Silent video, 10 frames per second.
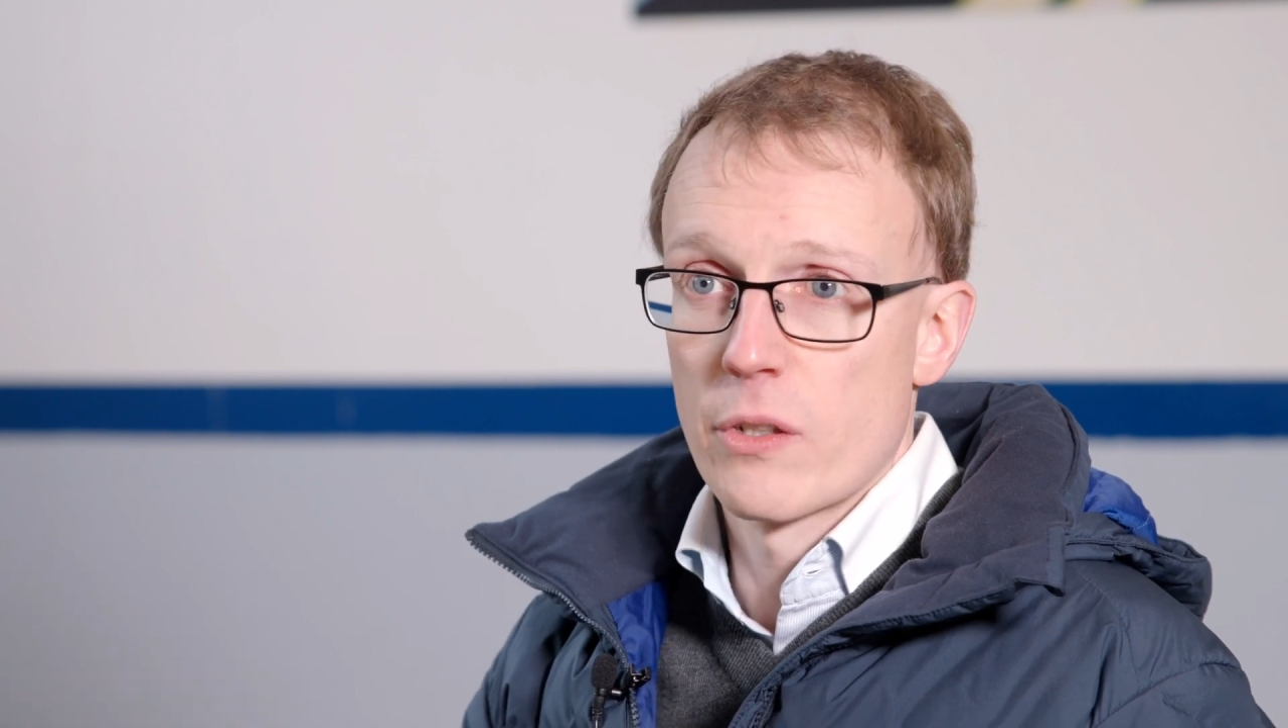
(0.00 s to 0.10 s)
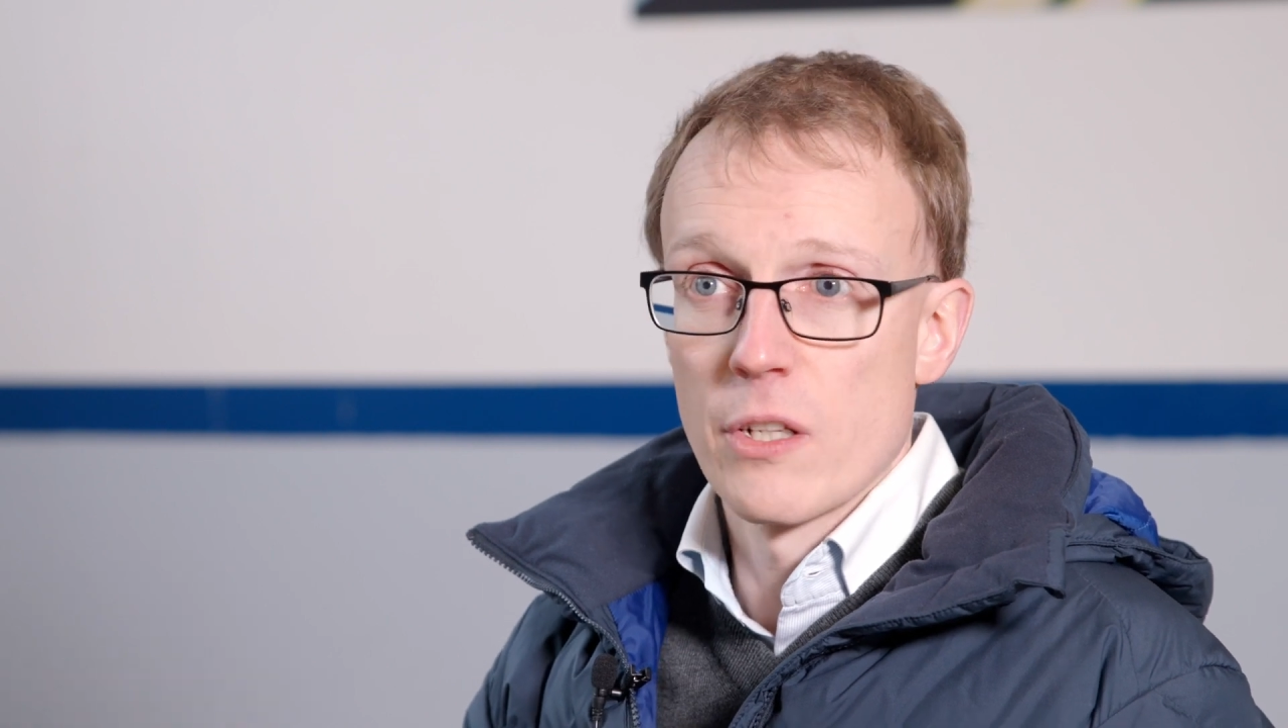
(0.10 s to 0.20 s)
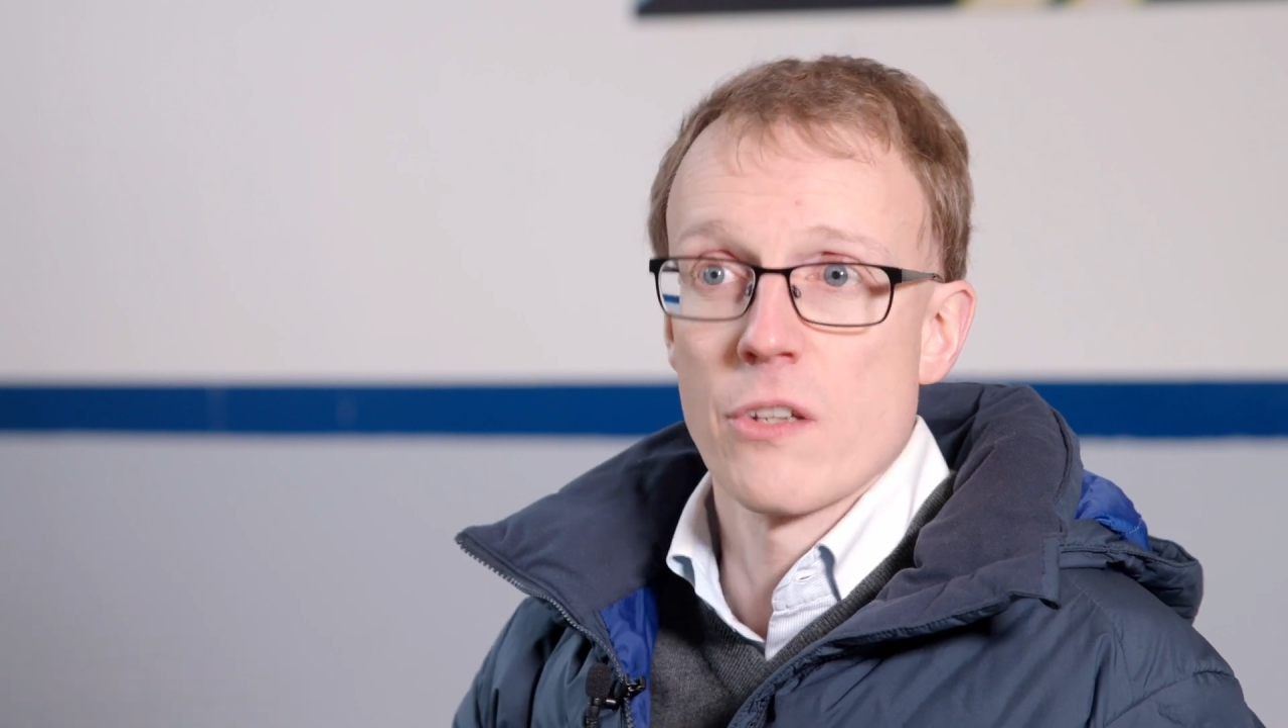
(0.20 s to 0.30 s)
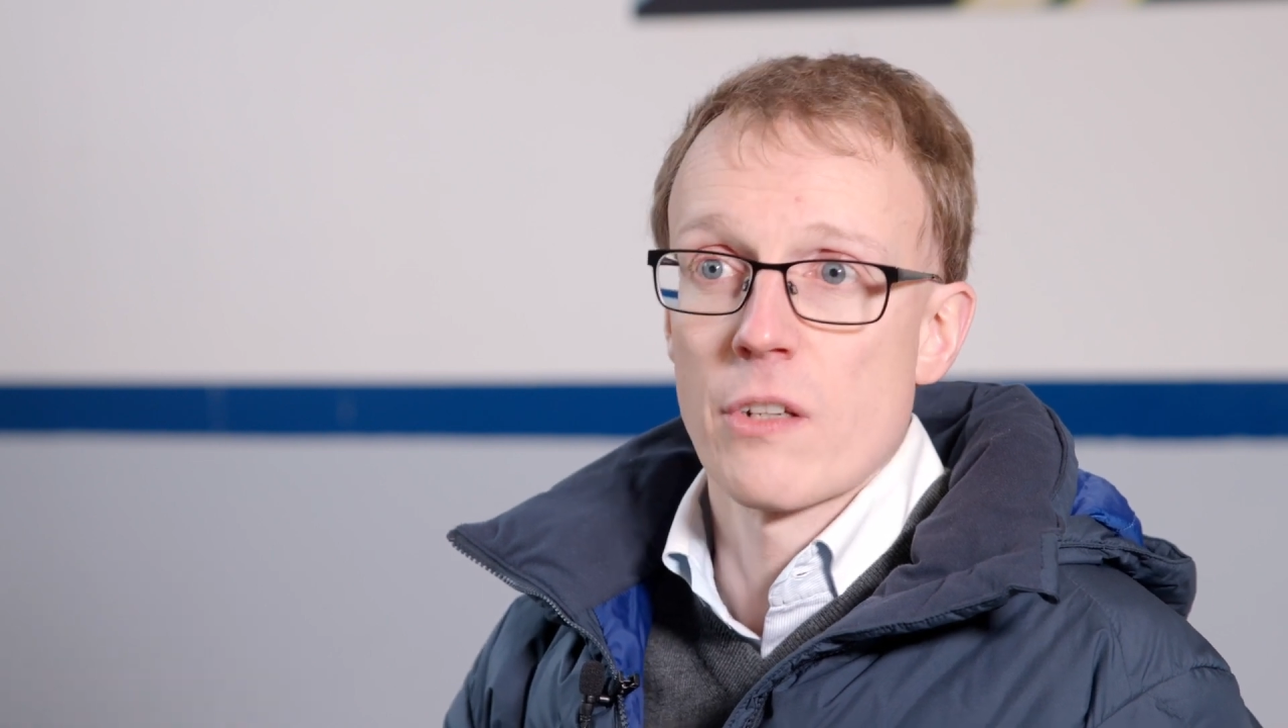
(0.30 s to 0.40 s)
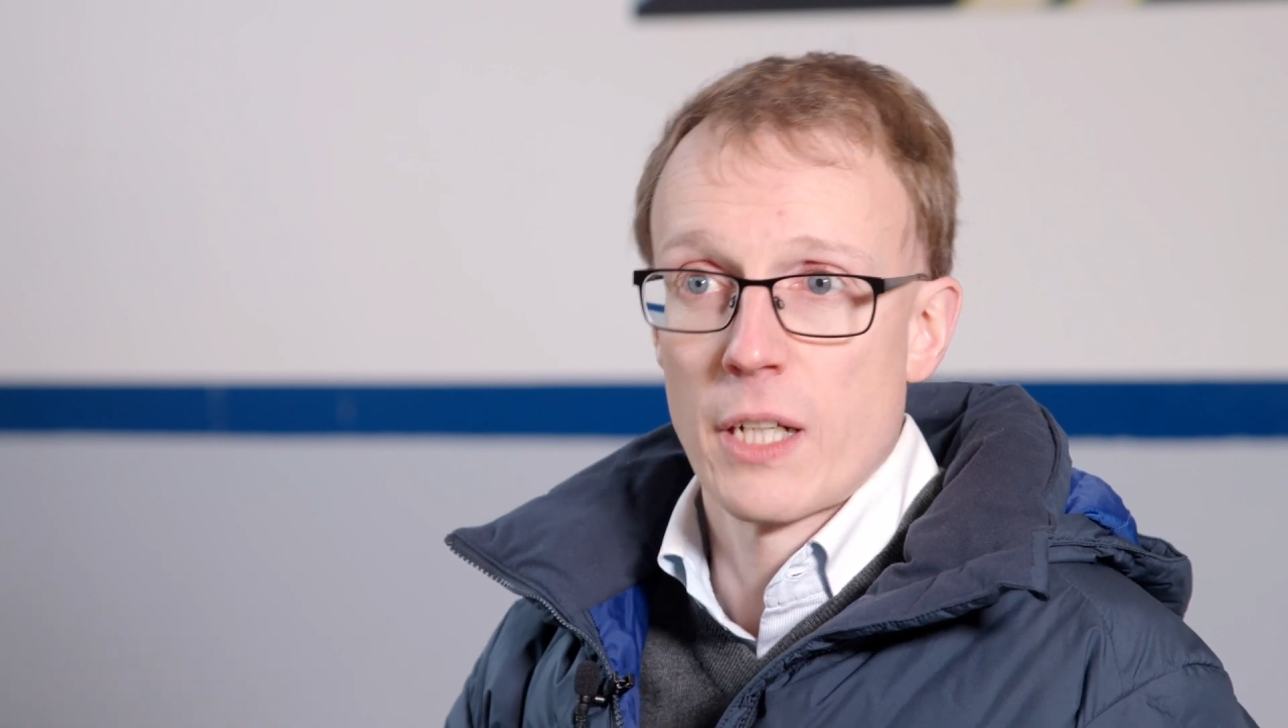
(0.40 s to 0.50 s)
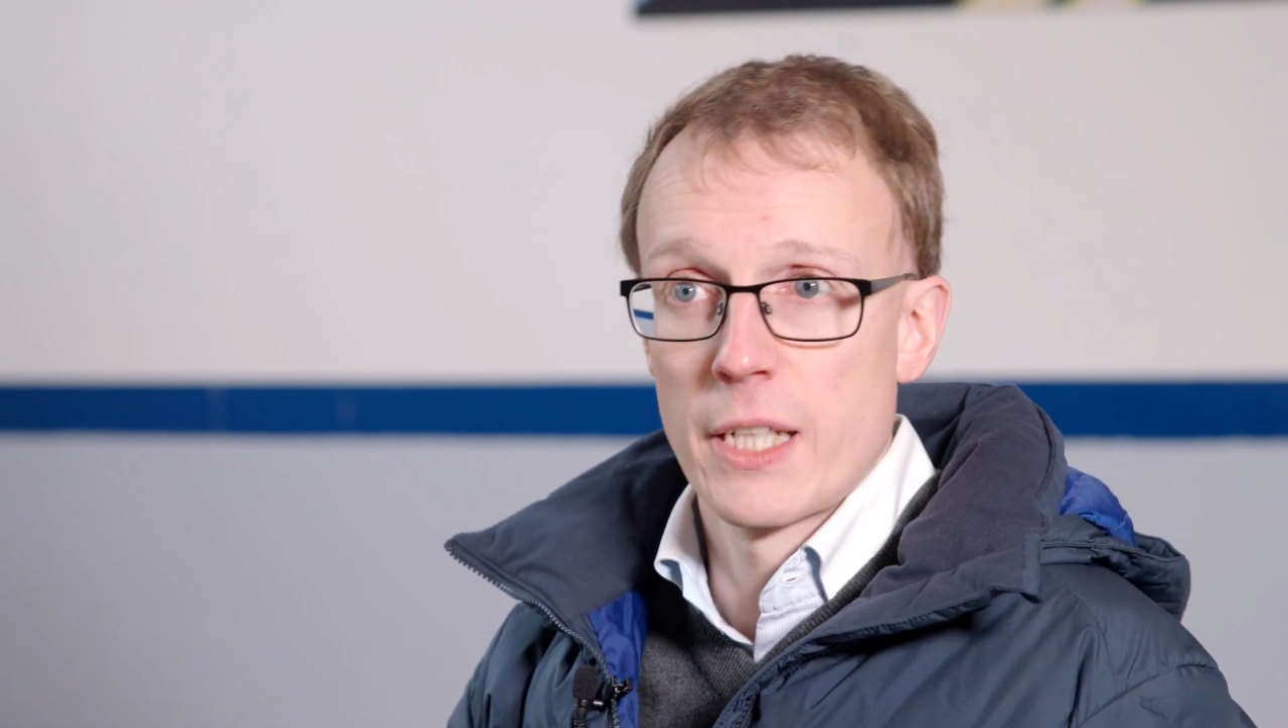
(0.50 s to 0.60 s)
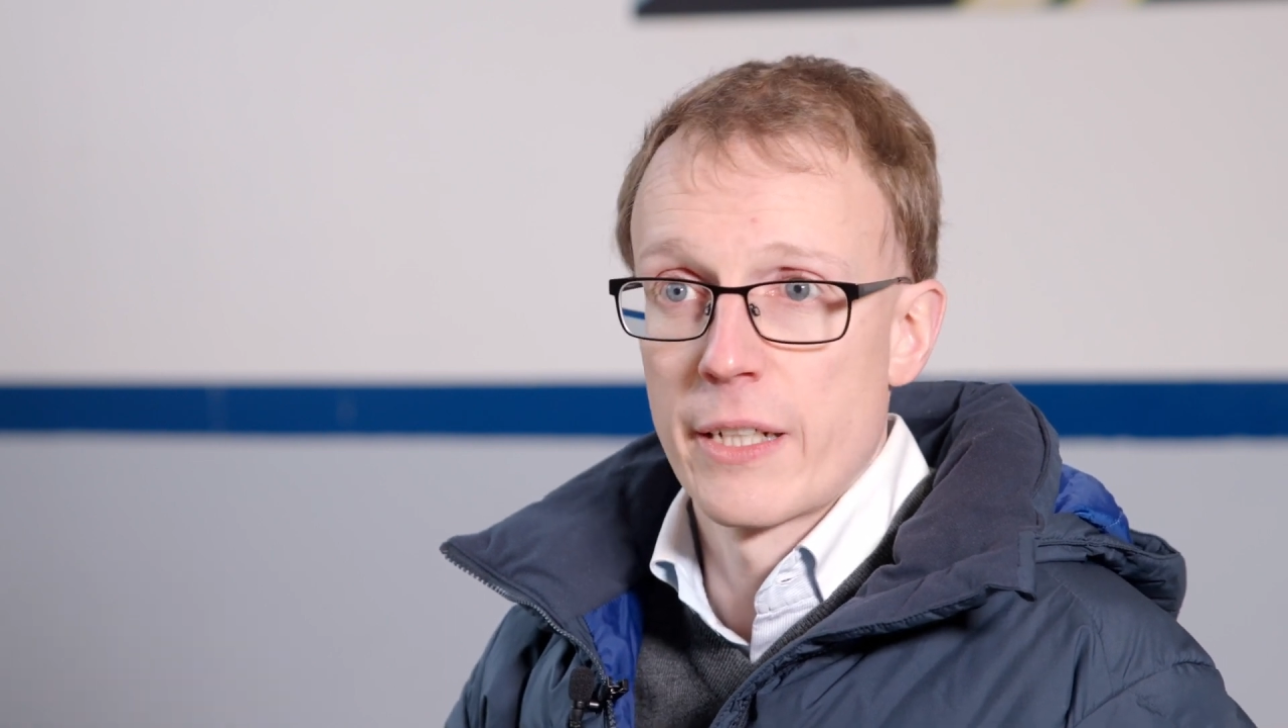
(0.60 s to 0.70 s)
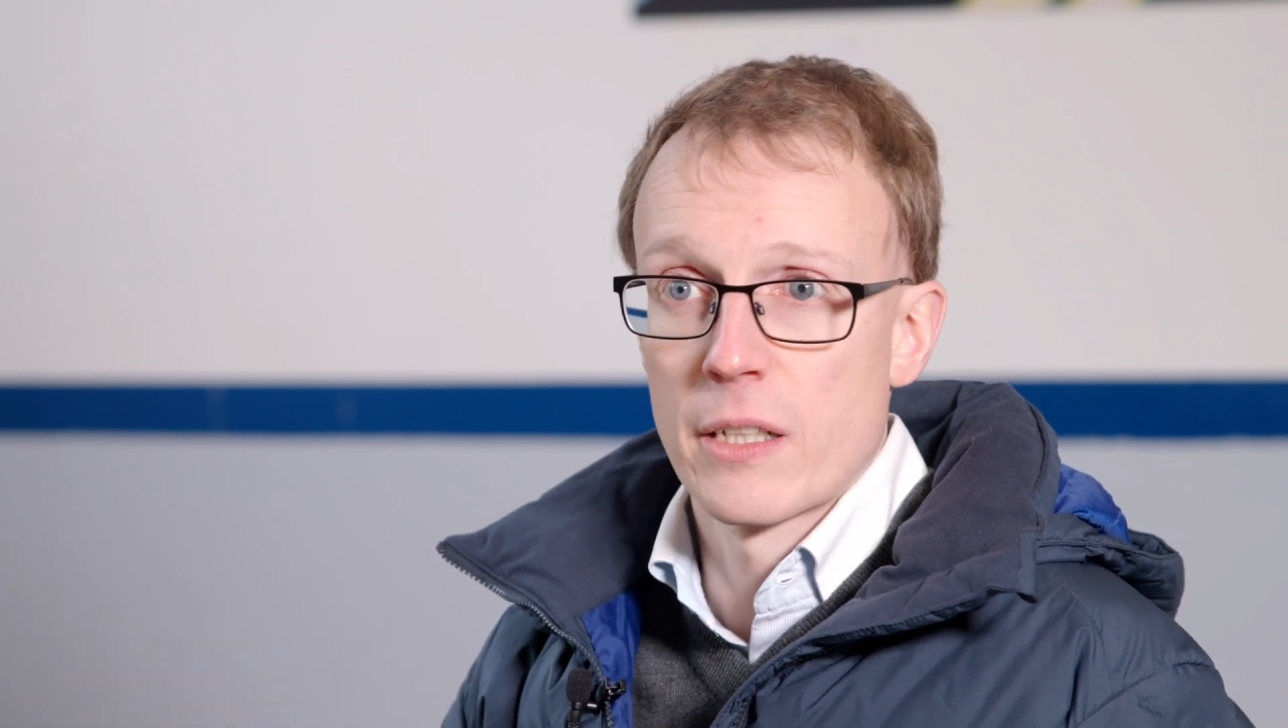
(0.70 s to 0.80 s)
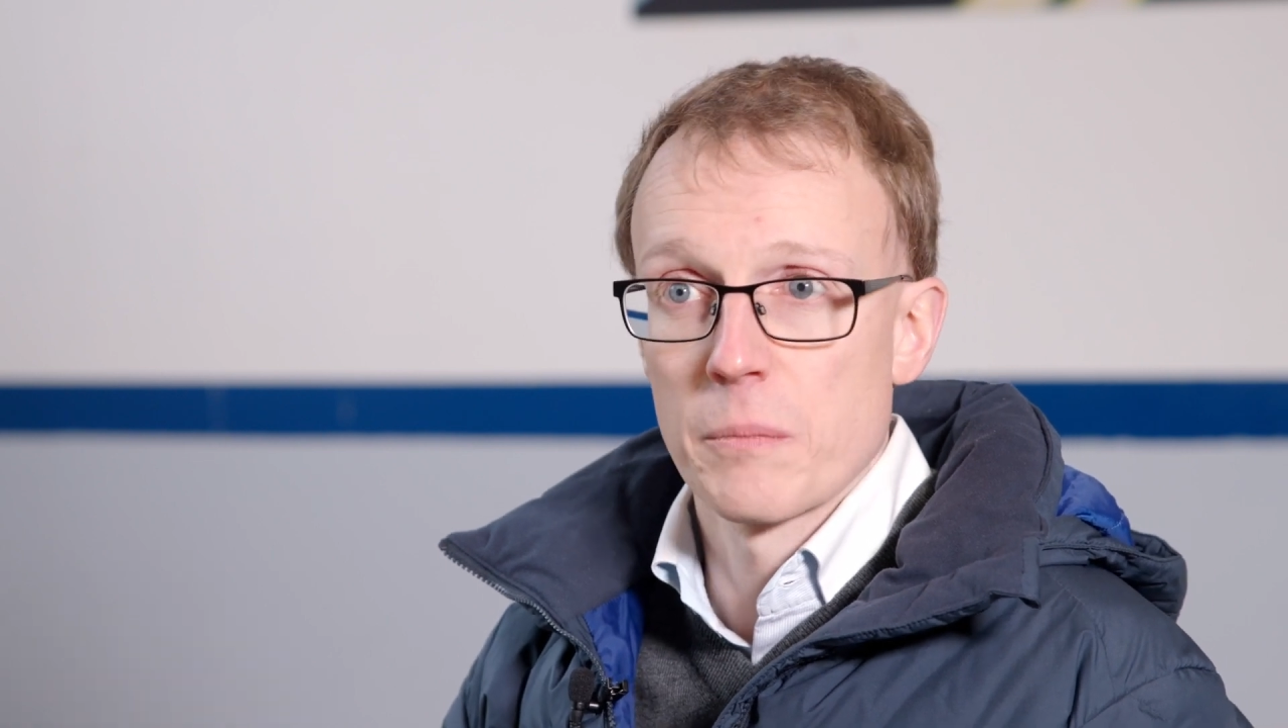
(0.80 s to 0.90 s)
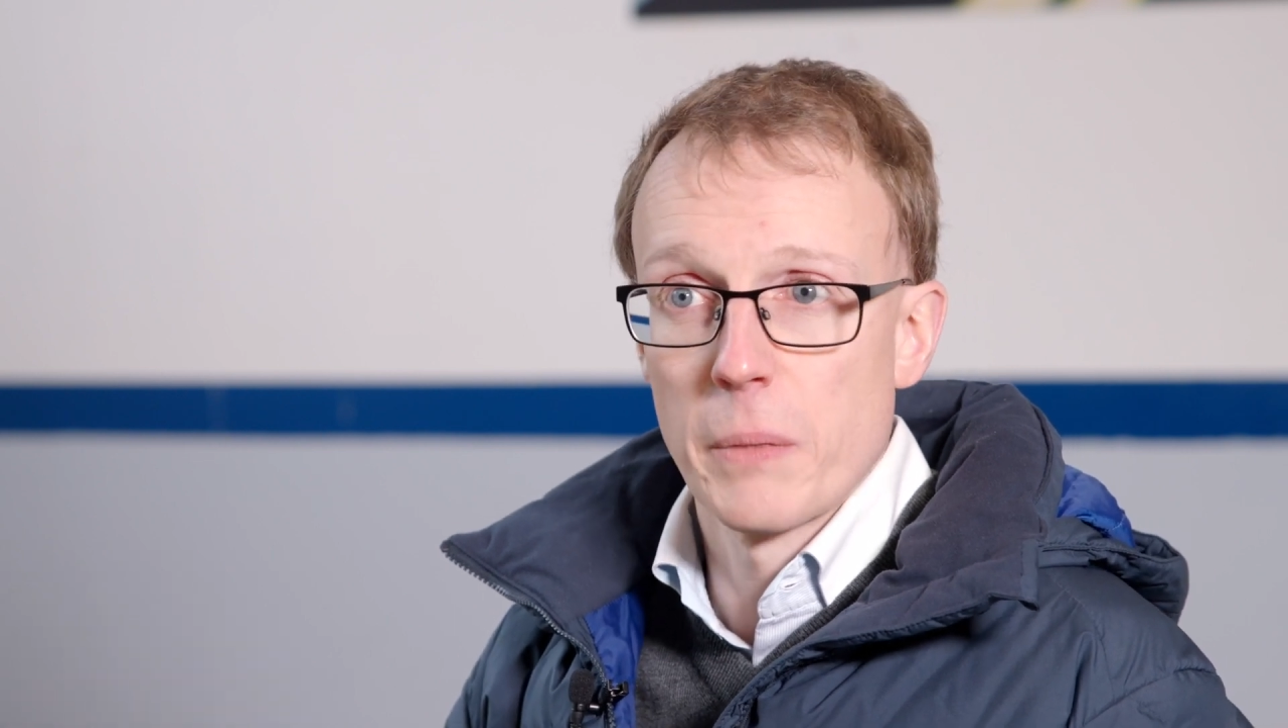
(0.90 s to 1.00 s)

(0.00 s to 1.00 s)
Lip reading: this is a clear